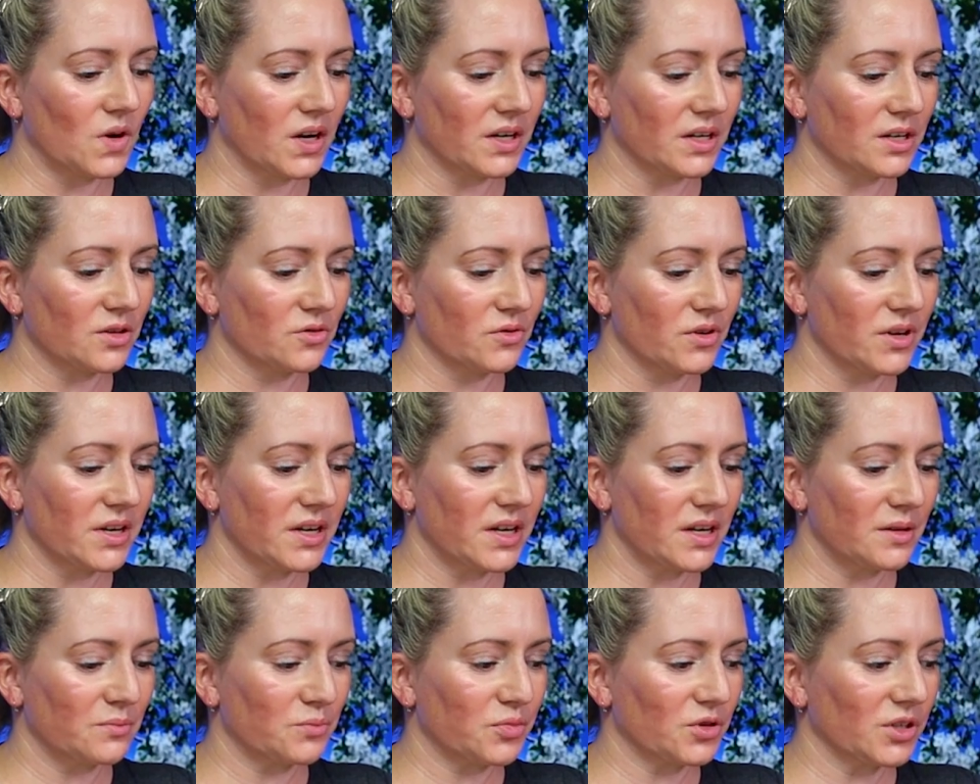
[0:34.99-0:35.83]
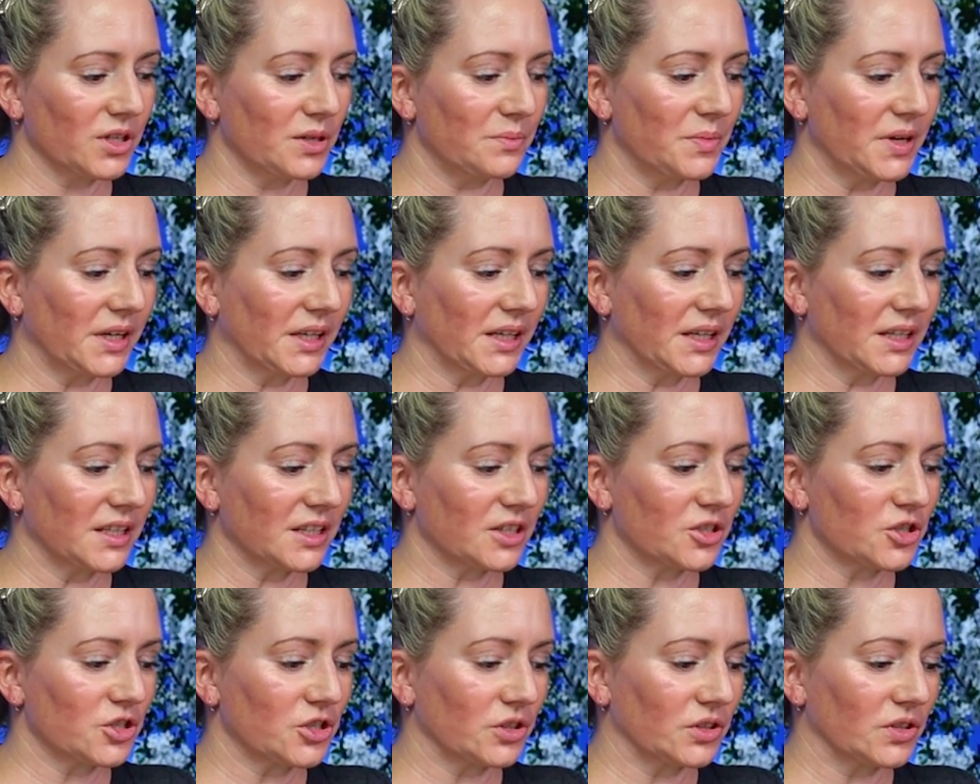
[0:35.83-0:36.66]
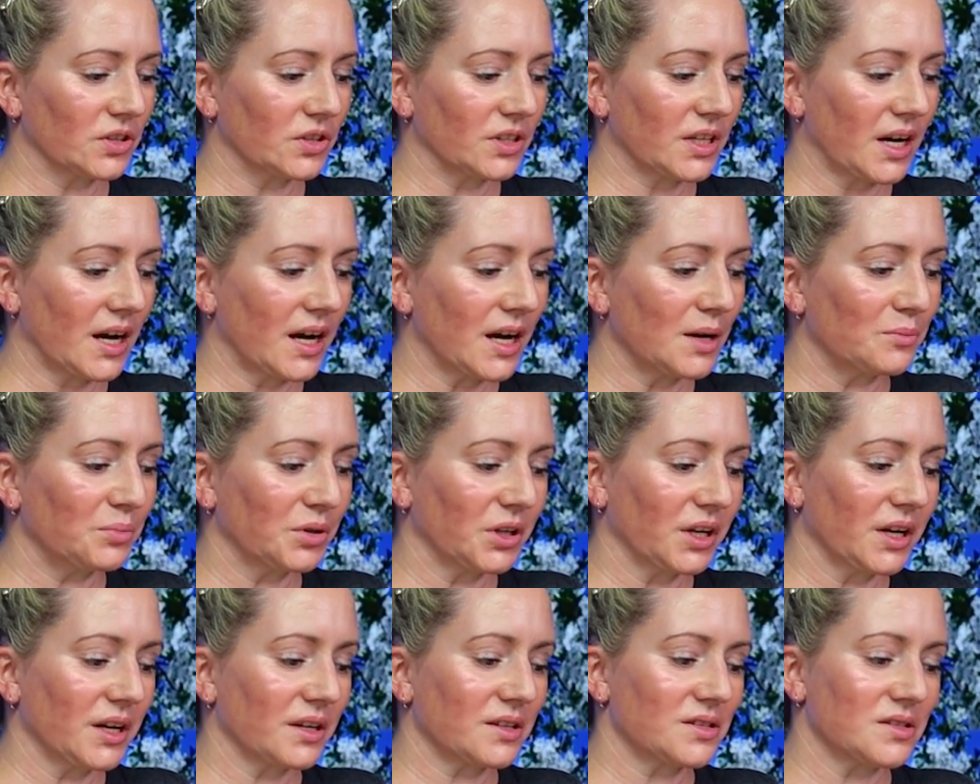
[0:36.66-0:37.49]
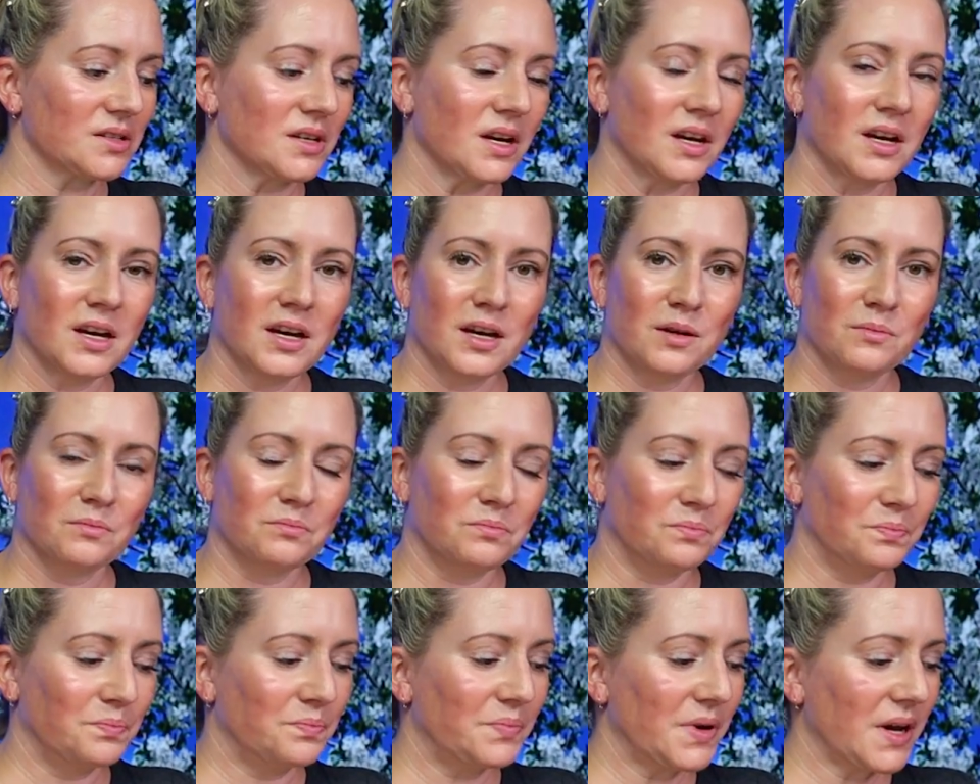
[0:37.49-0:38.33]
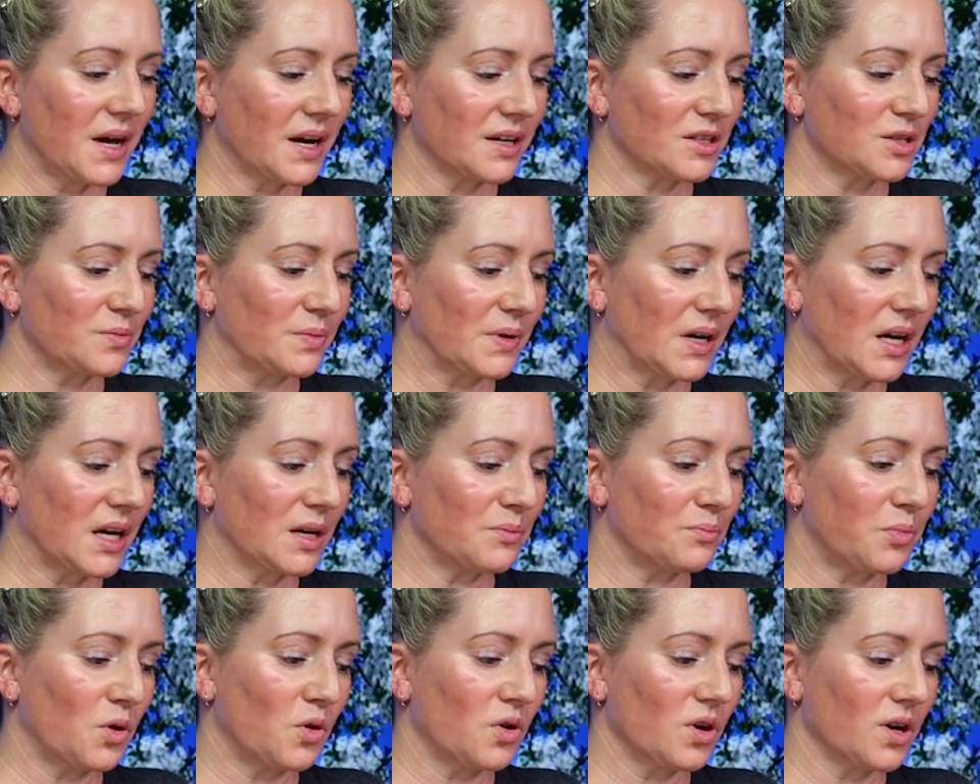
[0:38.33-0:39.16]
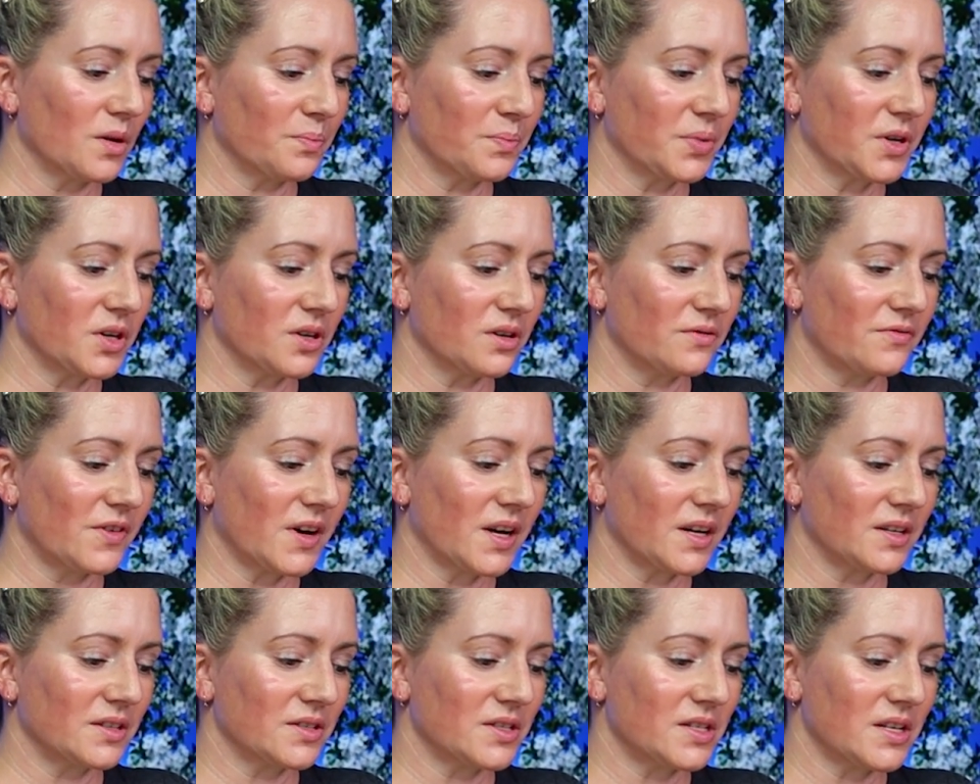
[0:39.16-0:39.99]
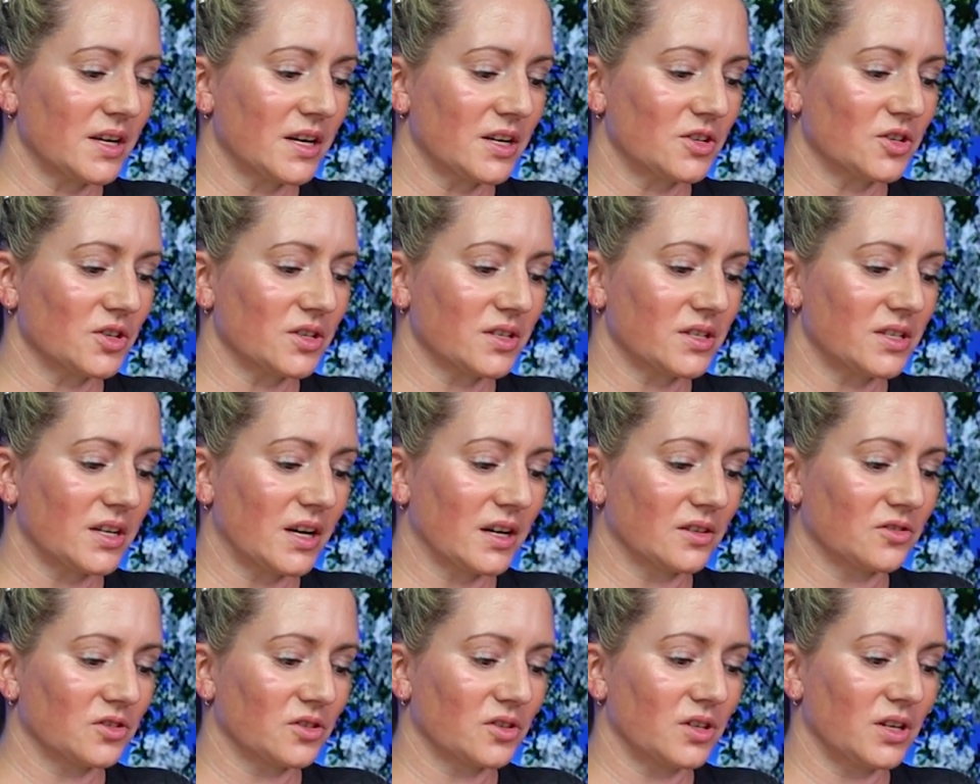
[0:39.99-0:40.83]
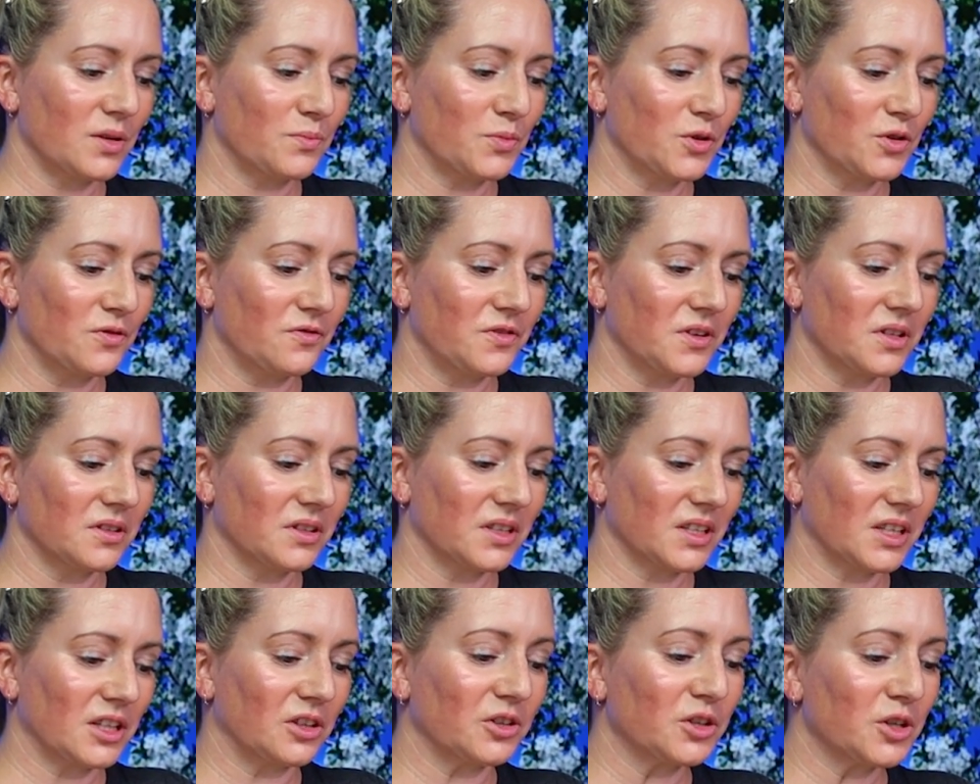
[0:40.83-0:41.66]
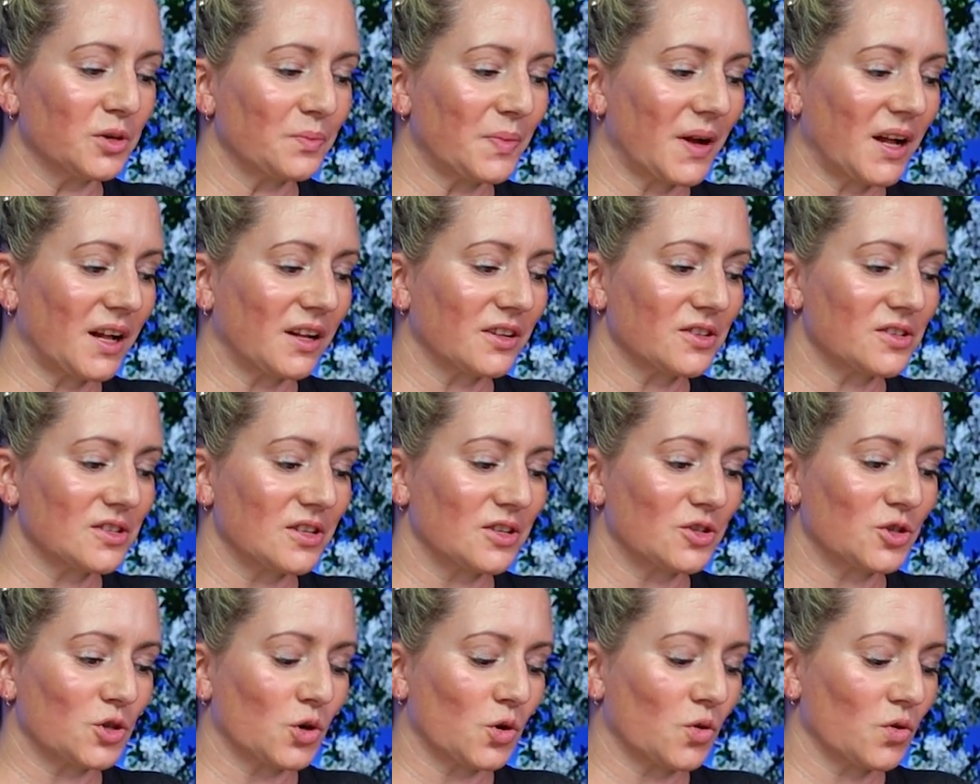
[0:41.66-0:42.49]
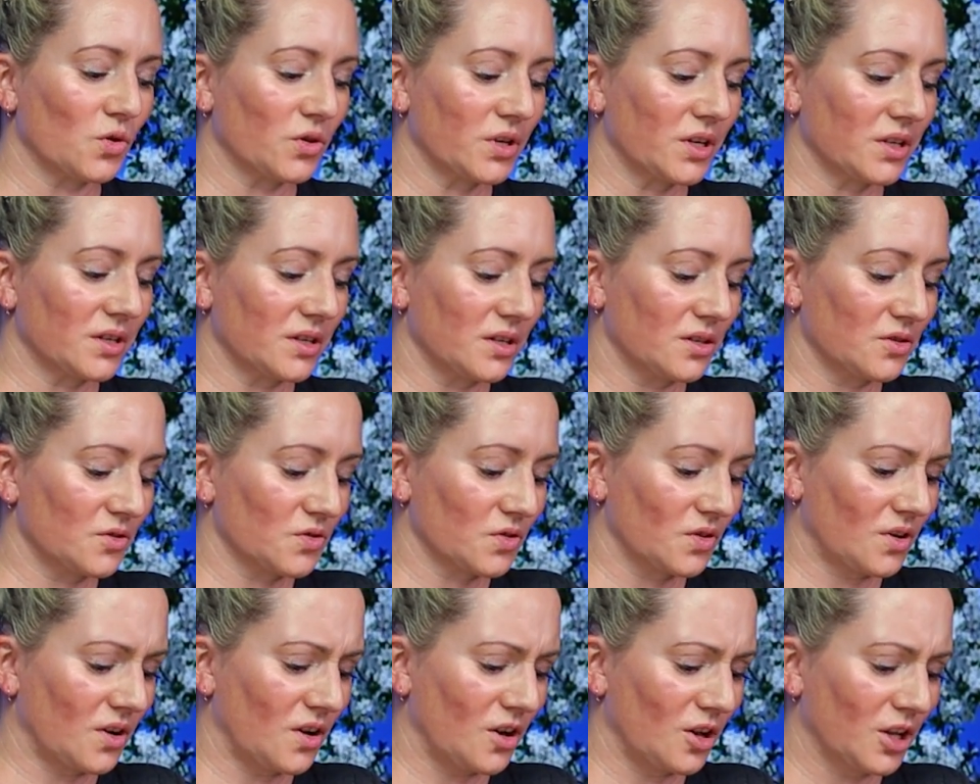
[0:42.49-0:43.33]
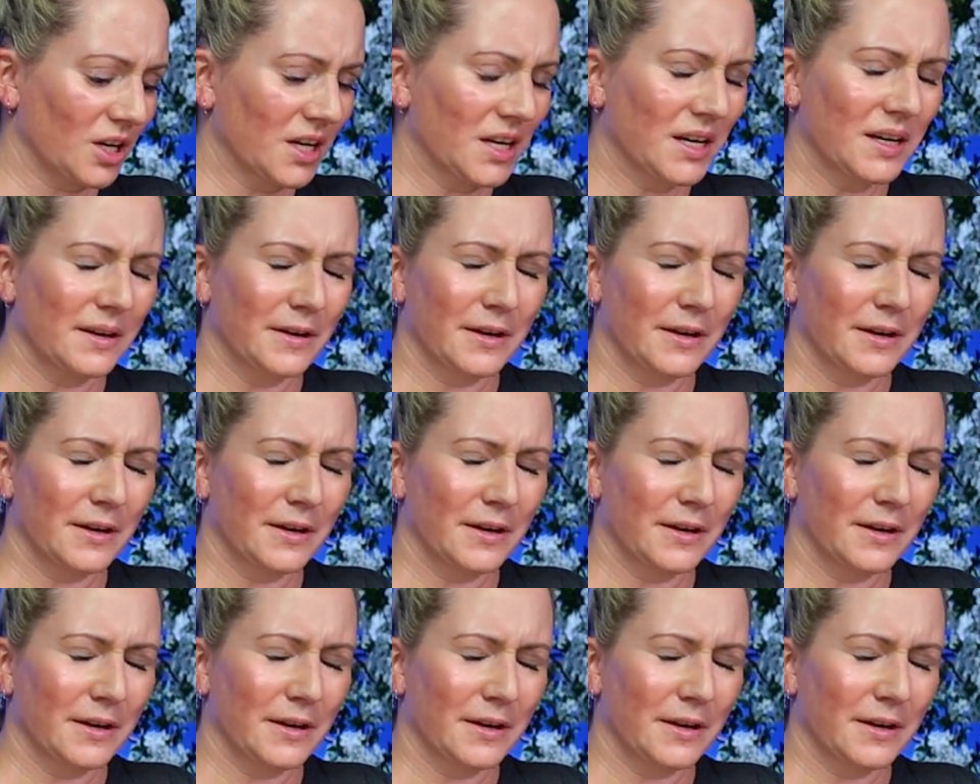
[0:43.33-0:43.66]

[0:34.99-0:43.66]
one ingredient, prebiotic sugar complex, backed by pore purifying sage extract to keep you feeling clear, balanced, and totally in control.